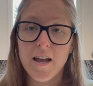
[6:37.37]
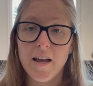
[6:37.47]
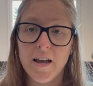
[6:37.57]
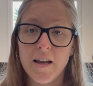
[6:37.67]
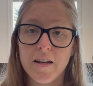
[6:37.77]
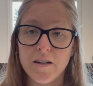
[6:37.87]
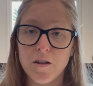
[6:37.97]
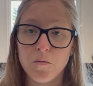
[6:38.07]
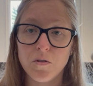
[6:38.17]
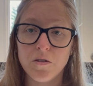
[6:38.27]
and
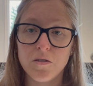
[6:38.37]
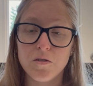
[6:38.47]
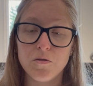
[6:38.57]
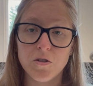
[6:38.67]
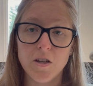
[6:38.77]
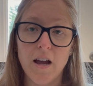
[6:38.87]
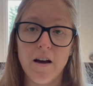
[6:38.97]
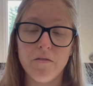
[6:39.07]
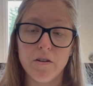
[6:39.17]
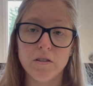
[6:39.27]
it will usually
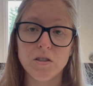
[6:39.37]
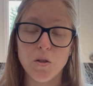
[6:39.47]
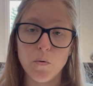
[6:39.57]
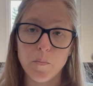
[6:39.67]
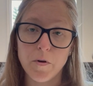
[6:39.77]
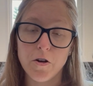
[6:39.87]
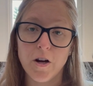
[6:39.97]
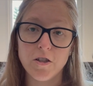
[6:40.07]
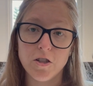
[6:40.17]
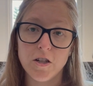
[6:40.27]
have a slower
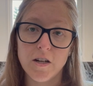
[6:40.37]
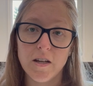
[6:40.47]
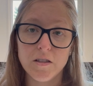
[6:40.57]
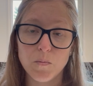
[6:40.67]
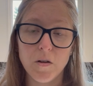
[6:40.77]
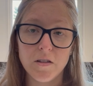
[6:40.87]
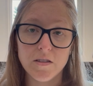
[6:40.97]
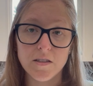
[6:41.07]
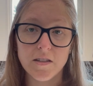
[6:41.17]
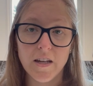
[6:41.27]
progression as well
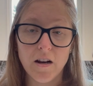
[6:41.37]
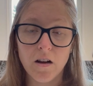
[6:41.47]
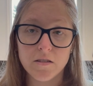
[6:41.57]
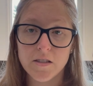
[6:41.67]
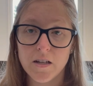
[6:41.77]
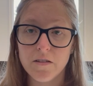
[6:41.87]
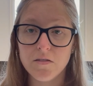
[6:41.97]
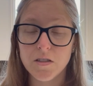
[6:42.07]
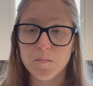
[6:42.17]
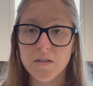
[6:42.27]
as delayed onset of
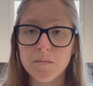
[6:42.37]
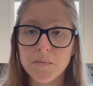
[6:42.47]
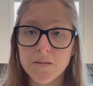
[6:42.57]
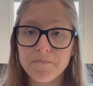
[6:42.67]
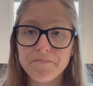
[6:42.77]
symptoms.